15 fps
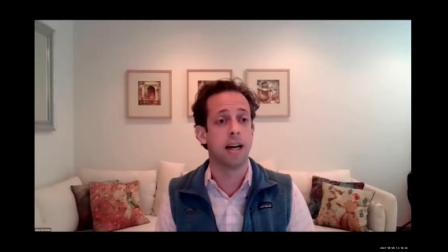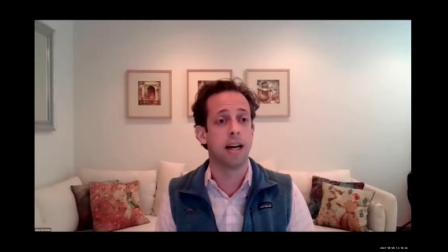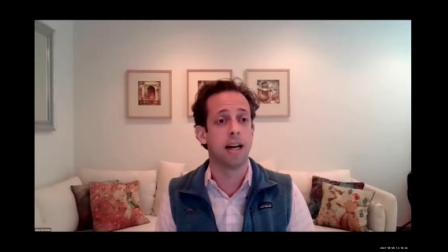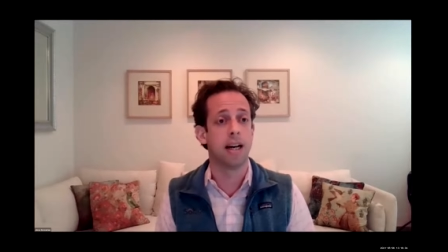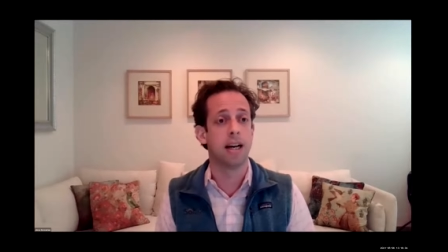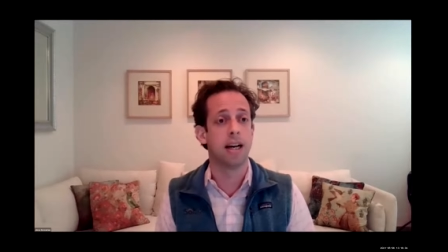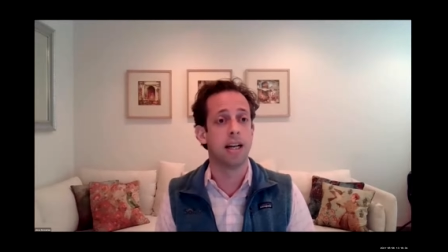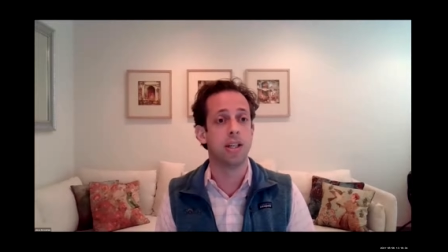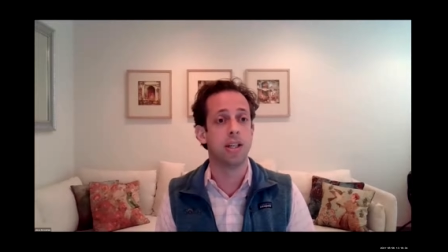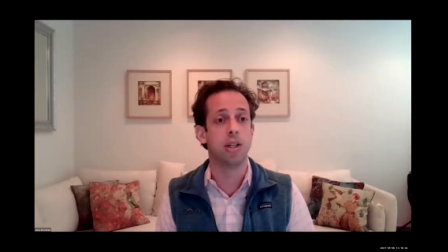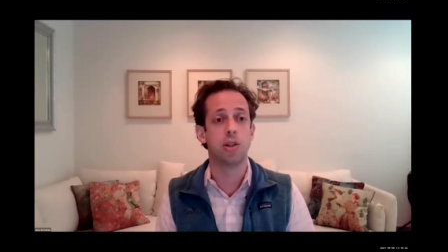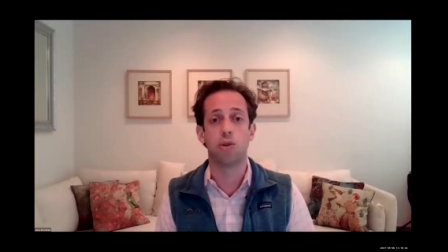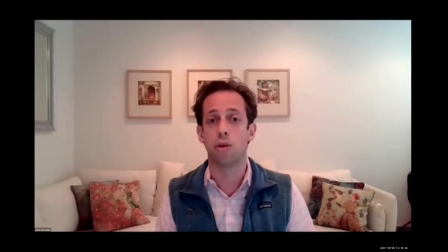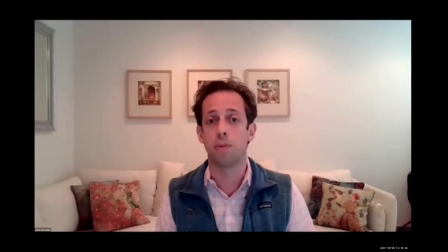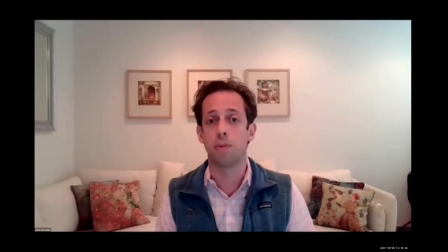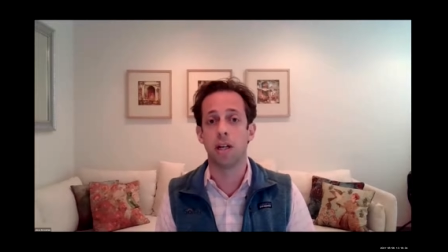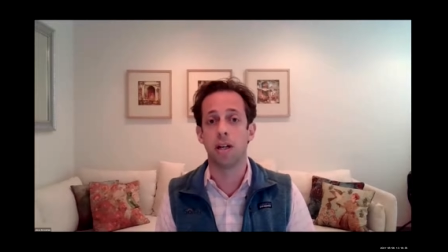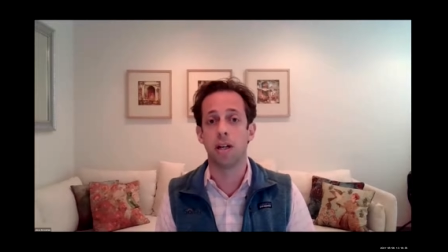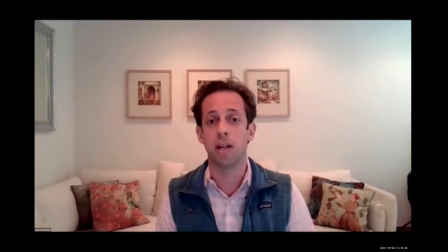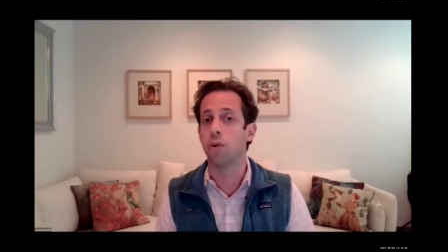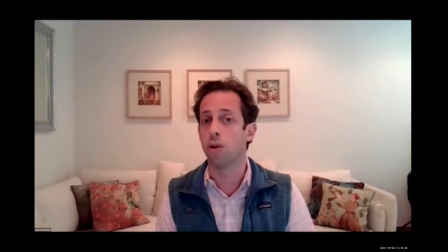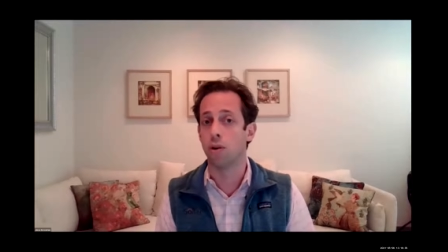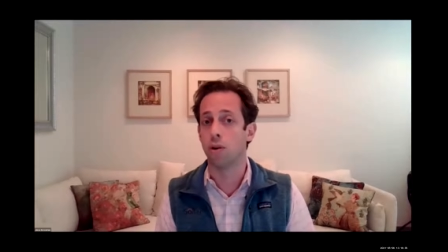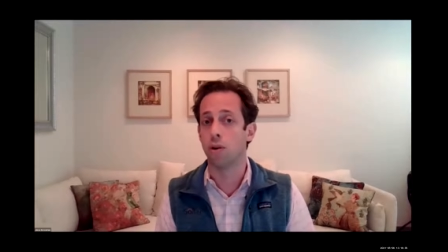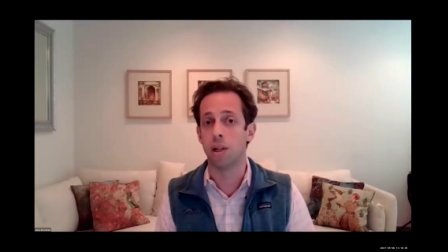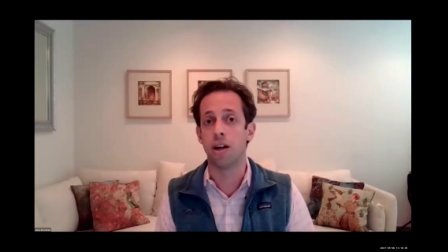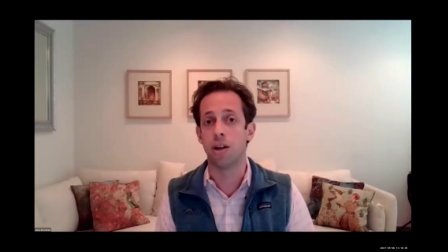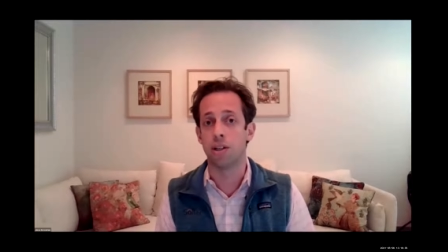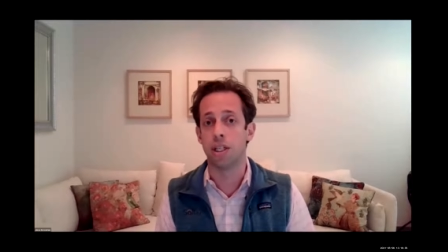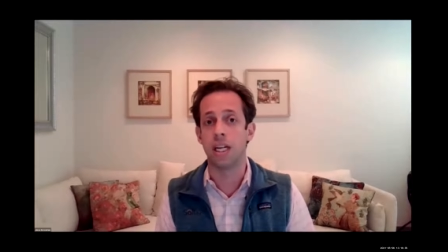a distributed
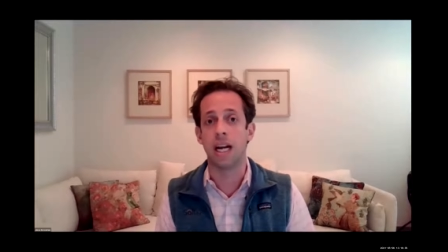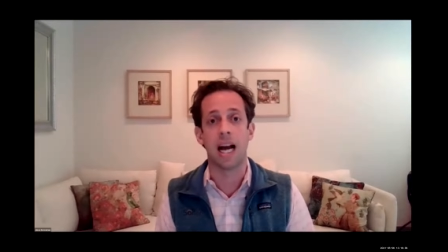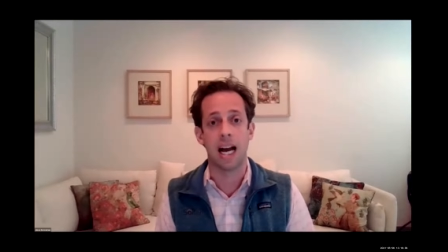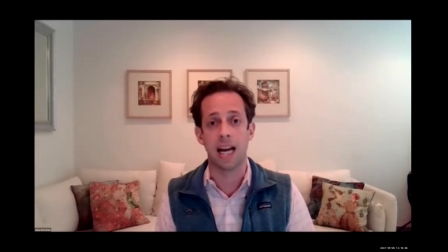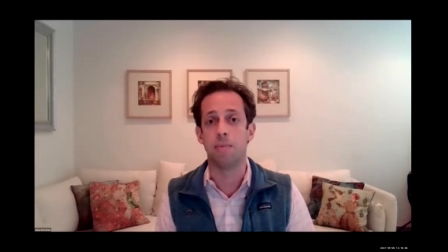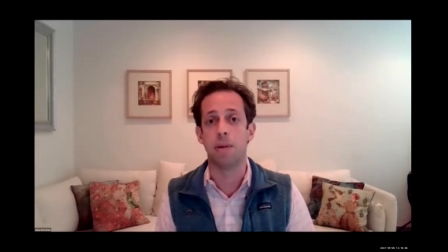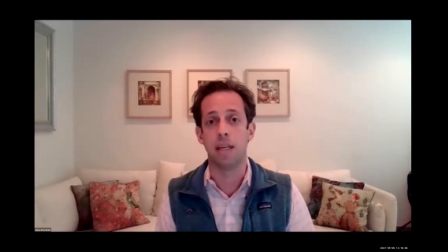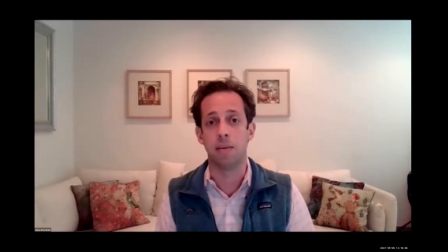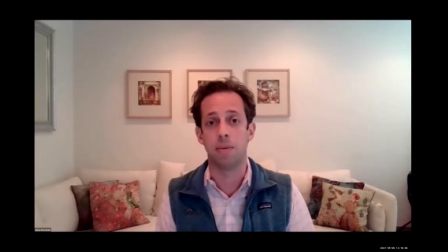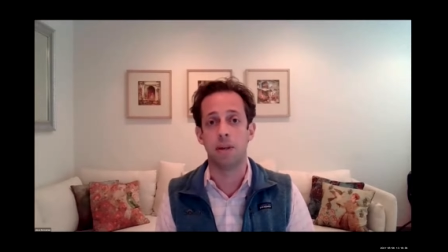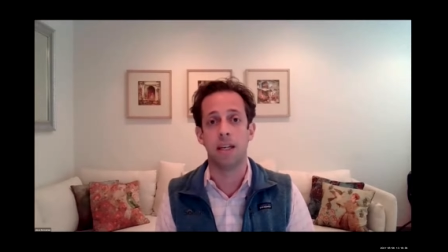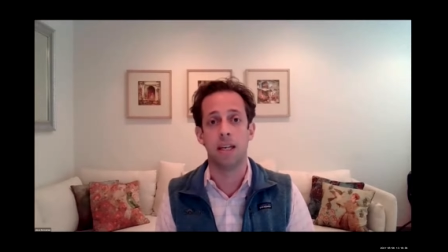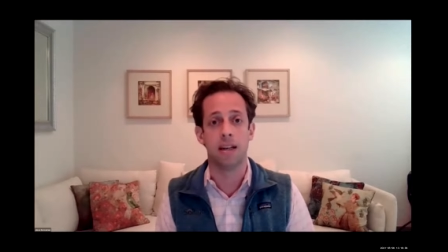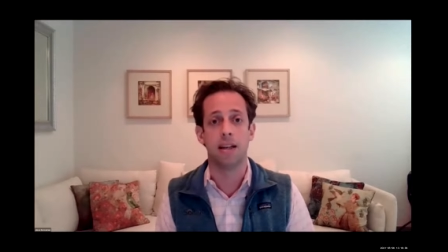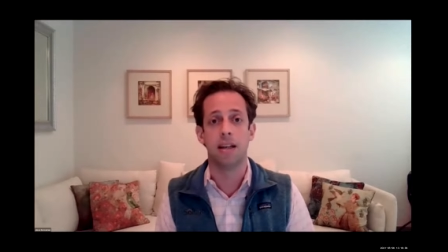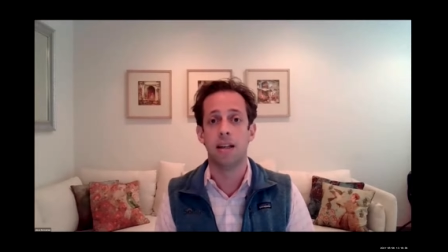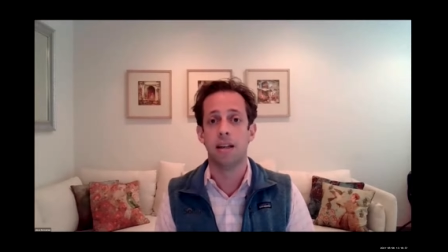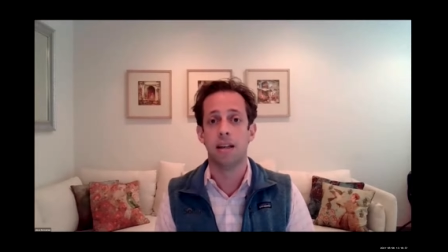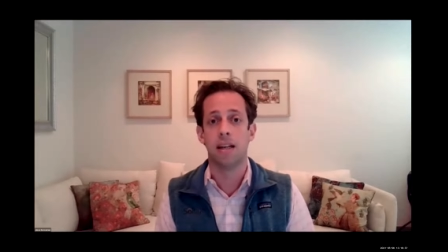renewable energy IPP,